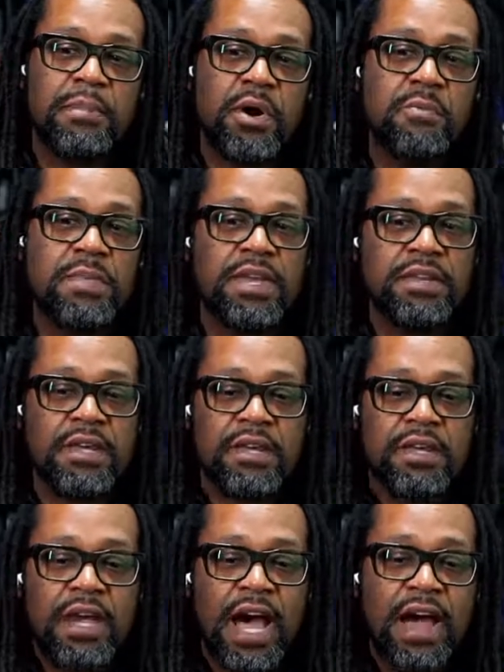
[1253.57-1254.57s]
moment,
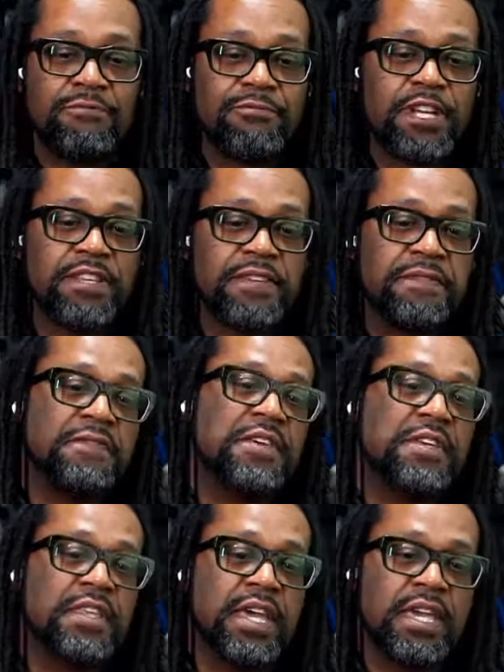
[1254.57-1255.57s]
I really
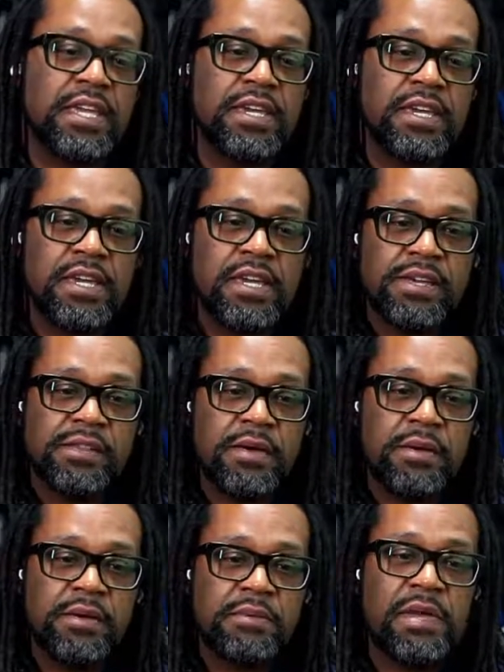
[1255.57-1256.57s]
feel like
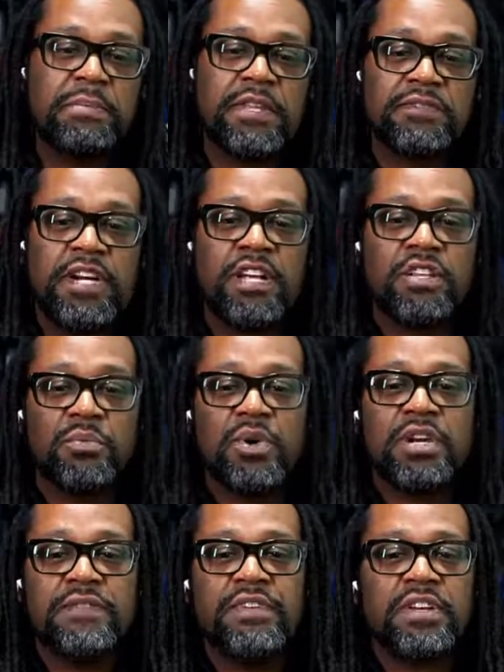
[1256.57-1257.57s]
people of color
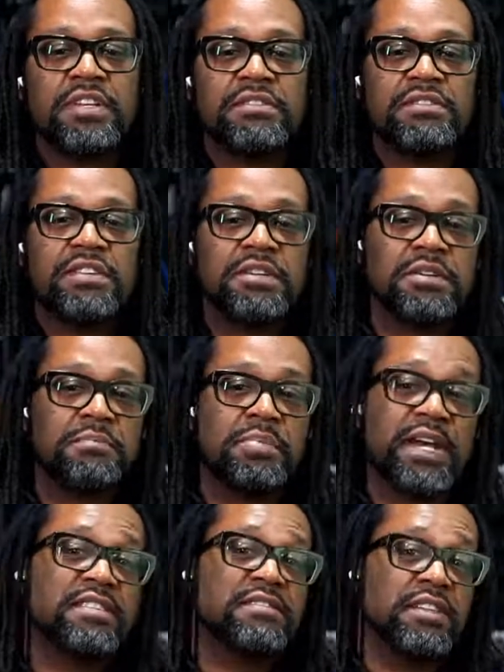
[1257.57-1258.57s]
weren't even considered
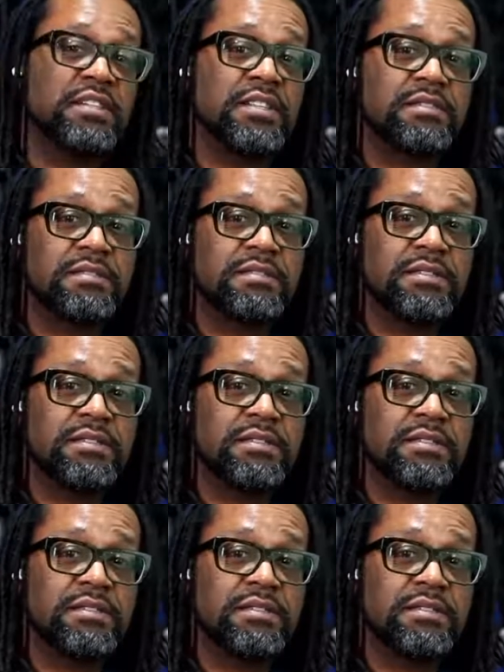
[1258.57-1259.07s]
bicyclists.